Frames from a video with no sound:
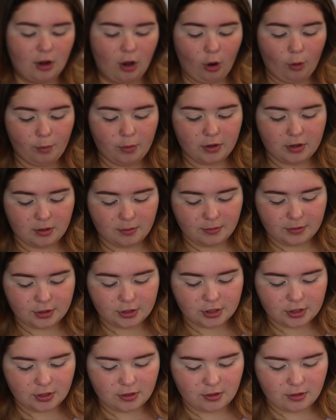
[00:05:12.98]
and open them and
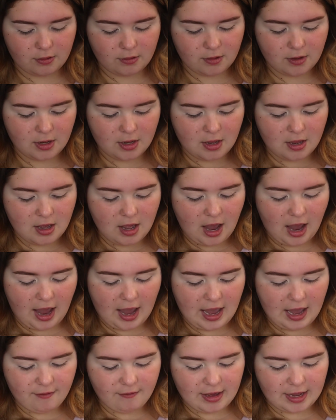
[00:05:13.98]
show you. I
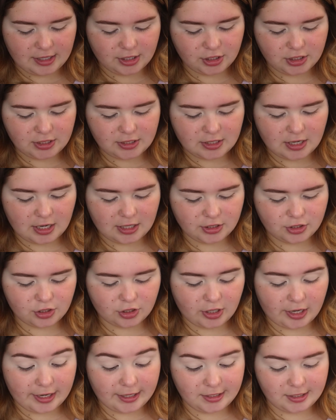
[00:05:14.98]
have actually not
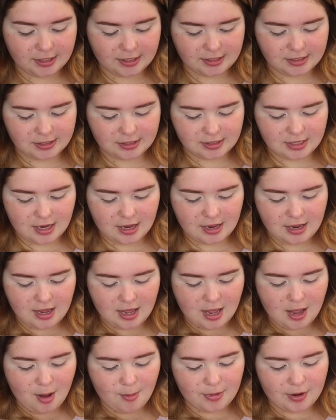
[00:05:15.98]
tried these yet,
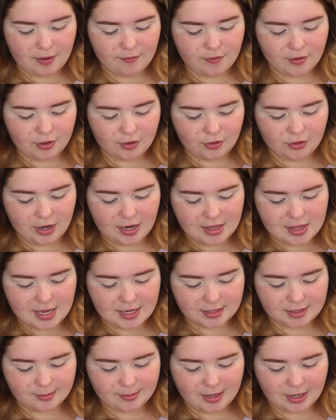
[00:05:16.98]
but I've heard great
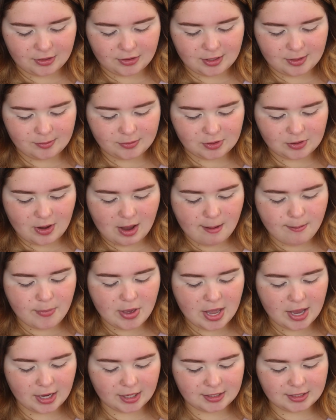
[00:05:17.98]
things about them, so I
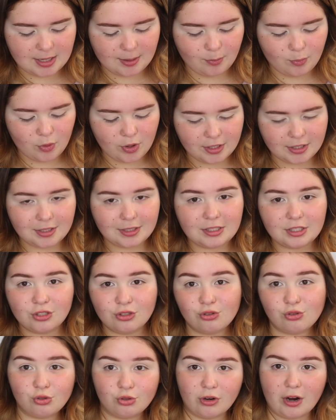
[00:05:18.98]
picked up one to
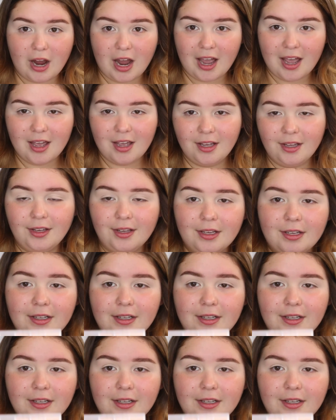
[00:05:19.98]
try.